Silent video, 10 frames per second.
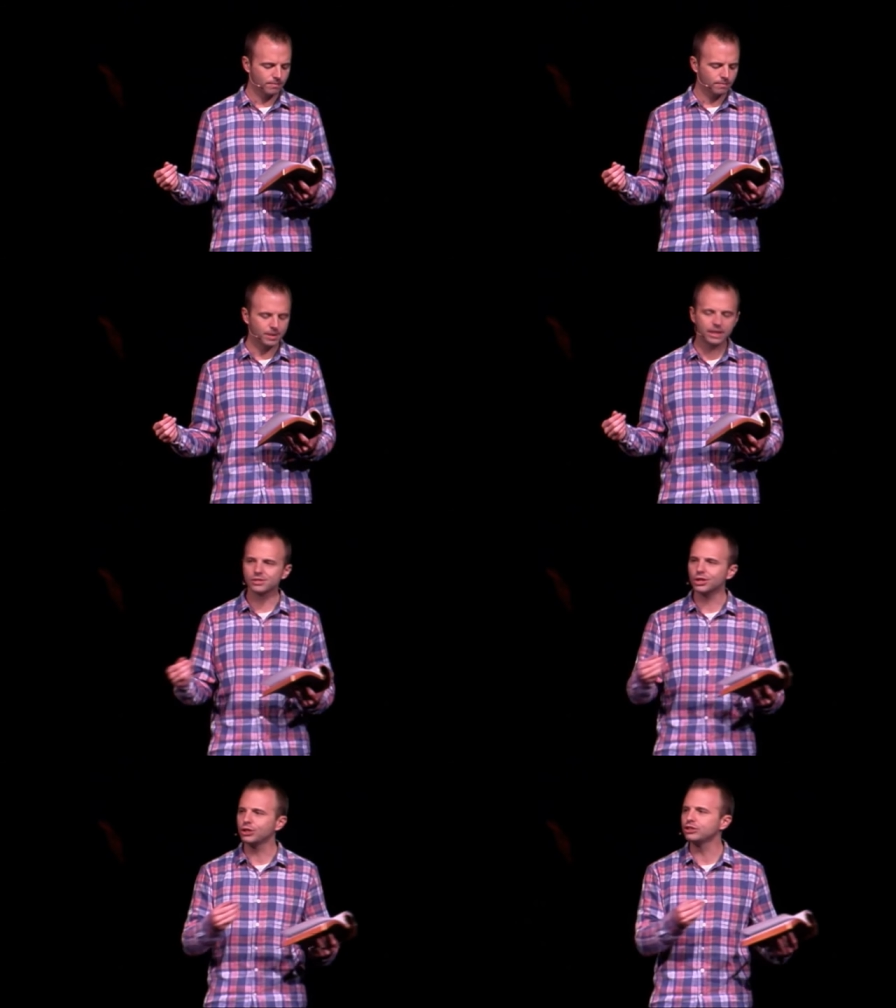
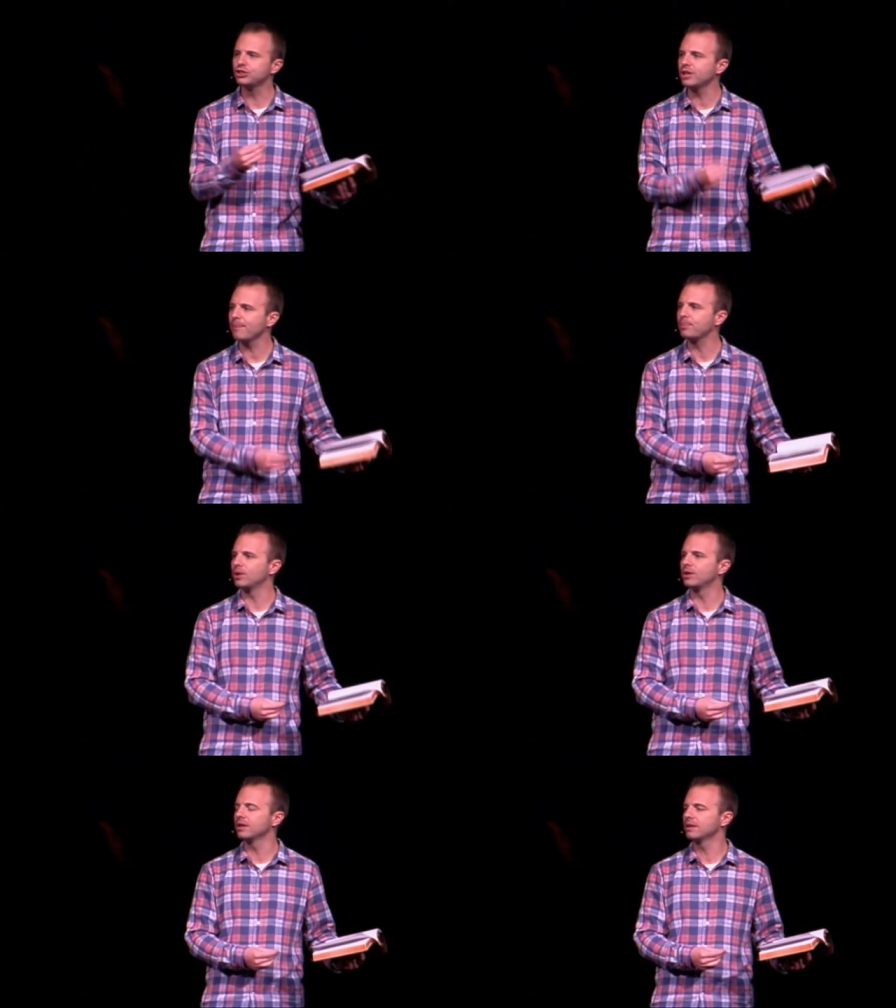Because the good
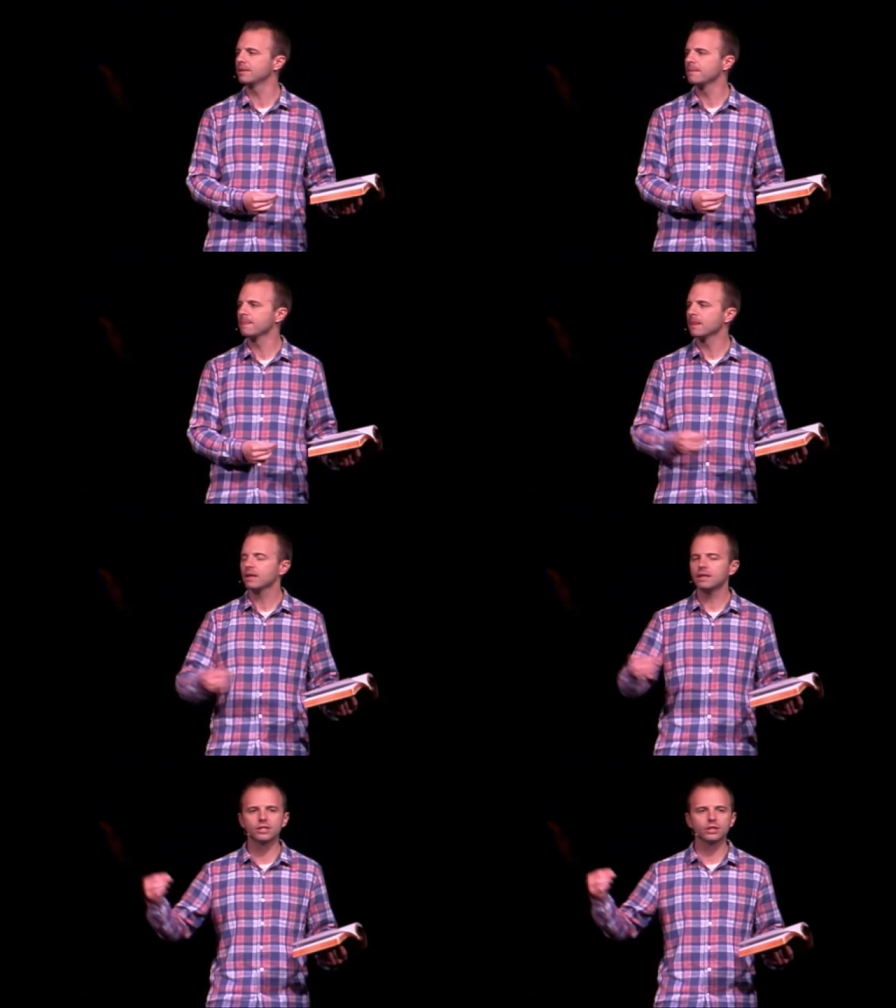shepherd
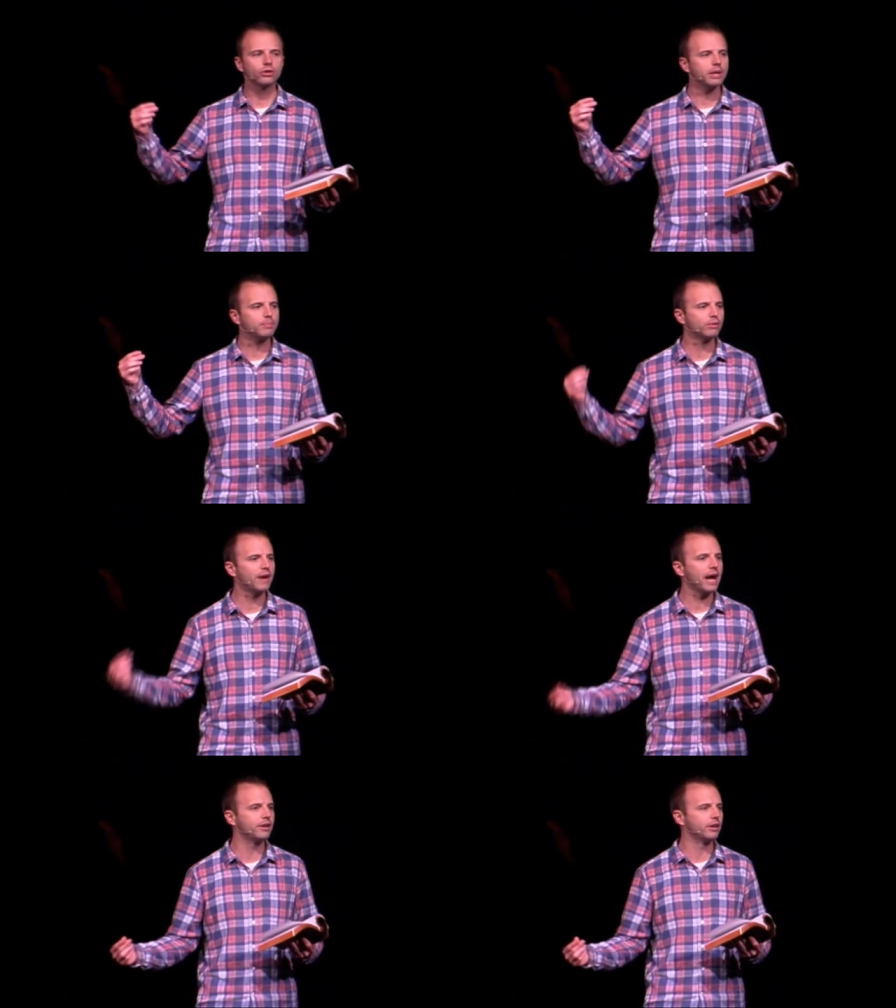is the great
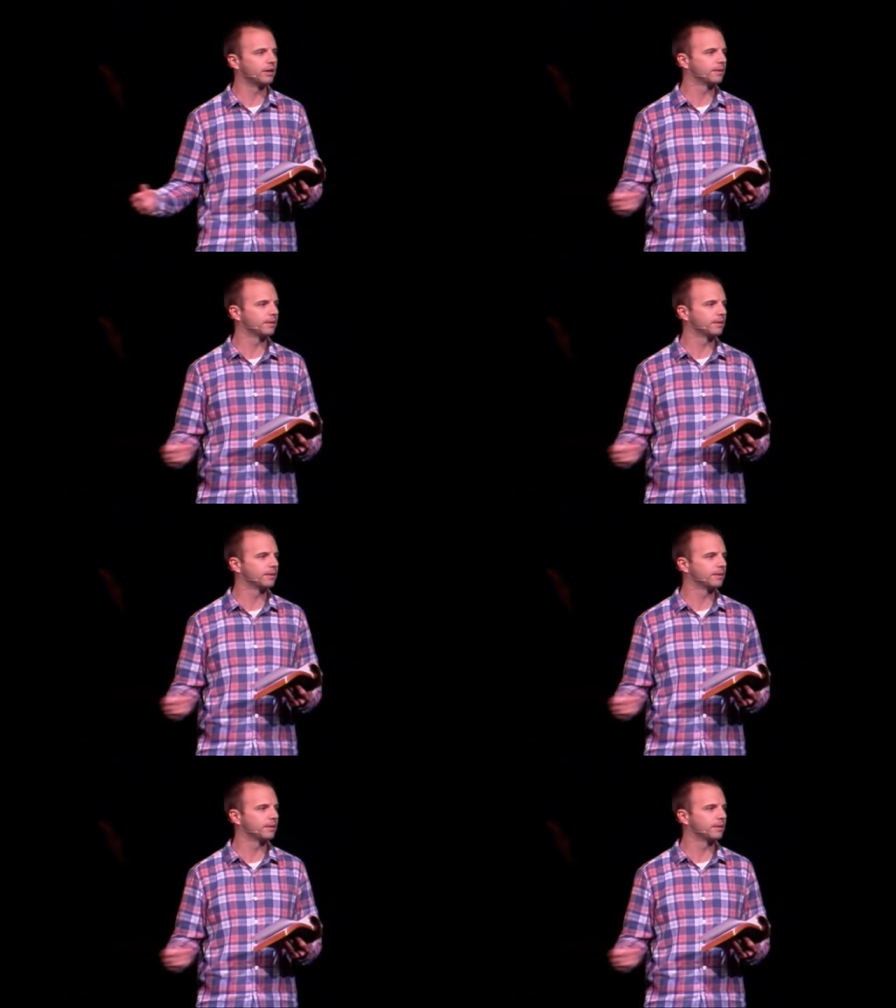provider.